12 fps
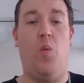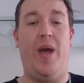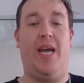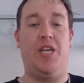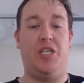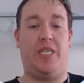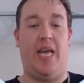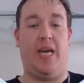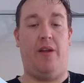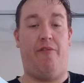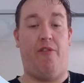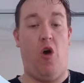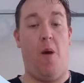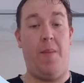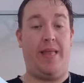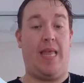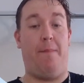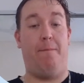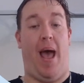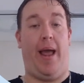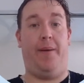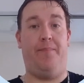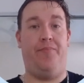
We can just hit confirm and then bang.